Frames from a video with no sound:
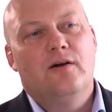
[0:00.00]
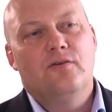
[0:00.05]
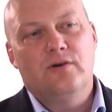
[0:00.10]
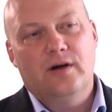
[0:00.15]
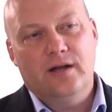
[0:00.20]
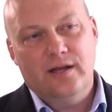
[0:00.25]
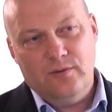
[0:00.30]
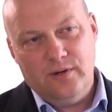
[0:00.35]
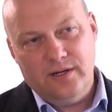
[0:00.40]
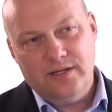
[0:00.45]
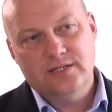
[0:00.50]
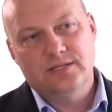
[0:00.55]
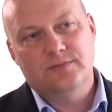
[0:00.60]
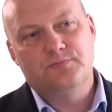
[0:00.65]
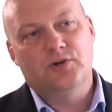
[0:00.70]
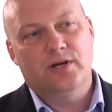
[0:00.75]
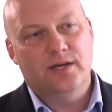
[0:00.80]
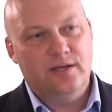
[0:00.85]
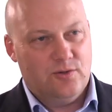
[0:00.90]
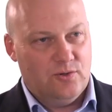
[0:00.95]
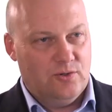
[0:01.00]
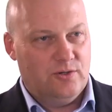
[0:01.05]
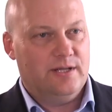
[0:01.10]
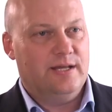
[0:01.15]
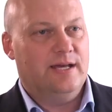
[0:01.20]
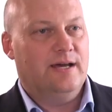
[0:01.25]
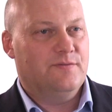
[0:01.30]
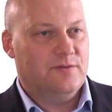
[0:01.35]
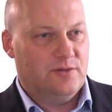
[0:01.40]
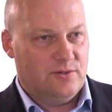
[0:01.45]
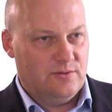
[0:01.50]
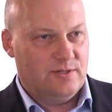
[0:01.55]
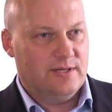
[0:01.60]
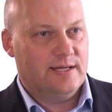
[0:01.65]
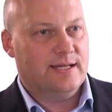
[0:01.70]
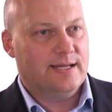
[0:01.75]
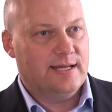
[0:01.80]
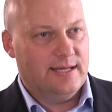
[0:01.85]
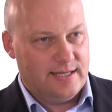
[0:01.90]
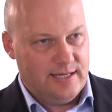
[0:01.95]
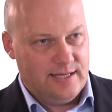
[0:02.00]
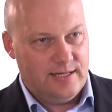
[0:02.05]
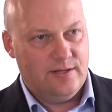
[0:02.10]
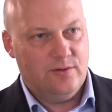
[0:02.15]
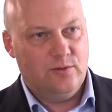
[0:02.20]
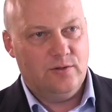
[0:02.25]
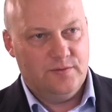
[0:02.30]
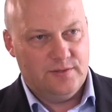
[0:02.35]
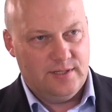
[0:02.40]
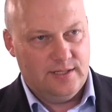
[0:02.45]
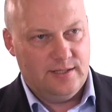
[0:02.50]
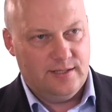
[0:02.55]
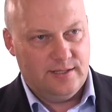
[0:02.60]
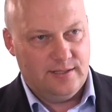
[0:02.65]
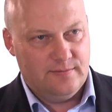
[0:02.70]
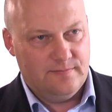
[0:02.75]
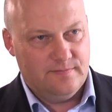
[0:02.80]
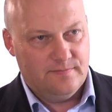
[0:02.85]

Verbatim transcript: Ronnie, what does Brian Cody have to do to get Kilkenny over the line?